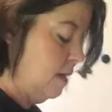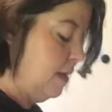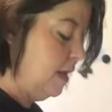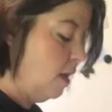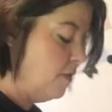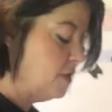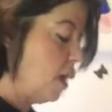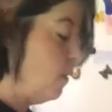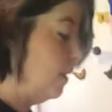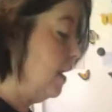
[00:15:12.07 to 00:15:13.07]
Let me get all this
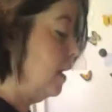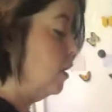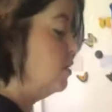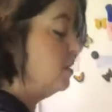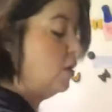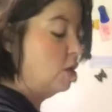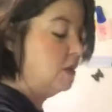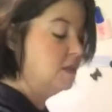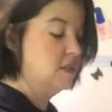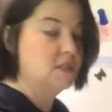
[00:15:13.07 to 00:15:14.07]
going and get a good
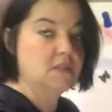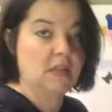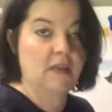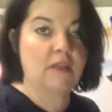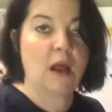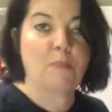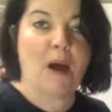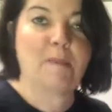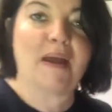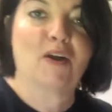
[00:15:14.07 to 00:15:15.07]
consistency, and then I'll
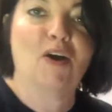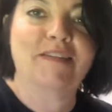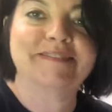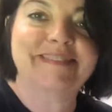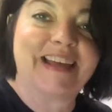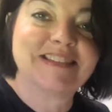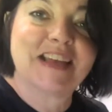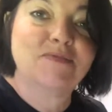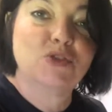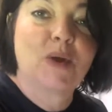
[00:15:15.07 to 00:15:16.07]
pop back on. That
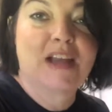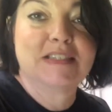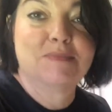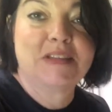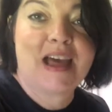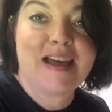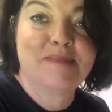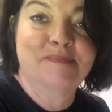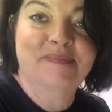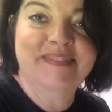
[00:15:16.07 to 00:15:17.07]
saves you guys some
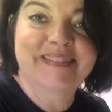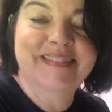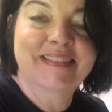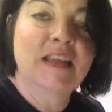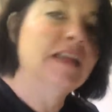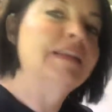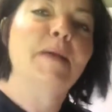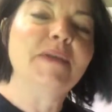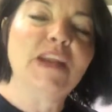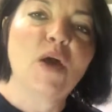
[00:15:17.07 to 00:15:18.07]
time.
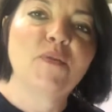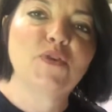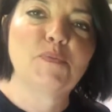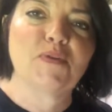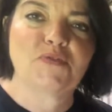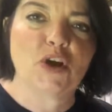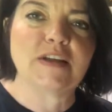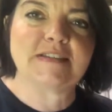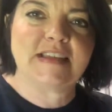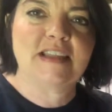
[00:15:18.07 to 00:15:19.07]
Let me know if you prefer
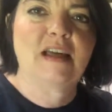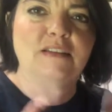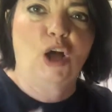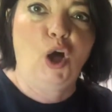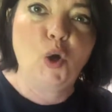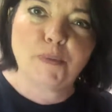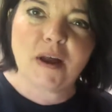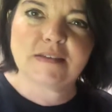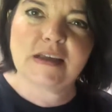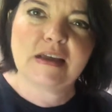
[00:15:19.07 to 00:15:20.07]
to see like the whole
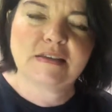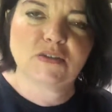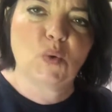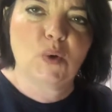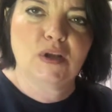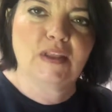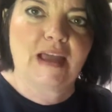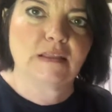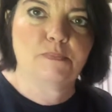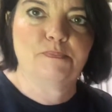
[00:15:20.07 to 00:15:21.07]
process or you
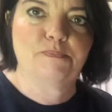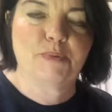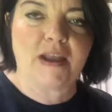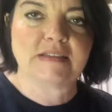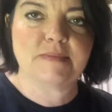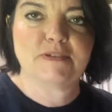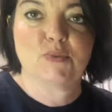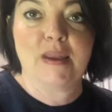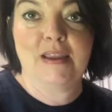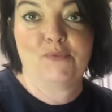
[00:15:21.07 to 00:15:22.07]
like the breaks in
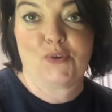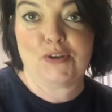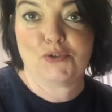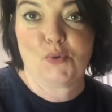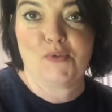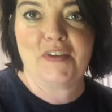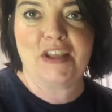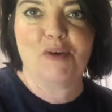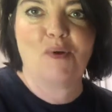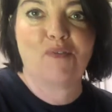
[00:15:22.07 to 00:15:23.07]
between for a shorter
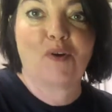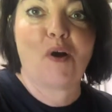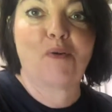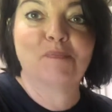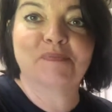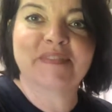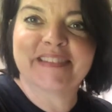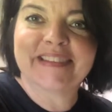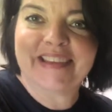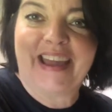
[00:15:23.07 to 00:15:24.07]
video overall.
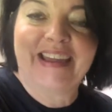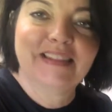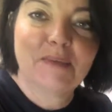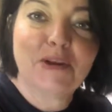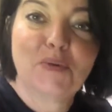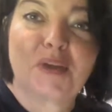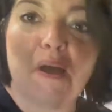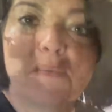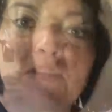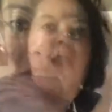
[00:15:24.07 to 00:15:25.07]
Okay, let me know in the
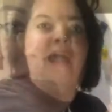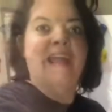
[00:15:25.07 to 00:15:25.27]
comments.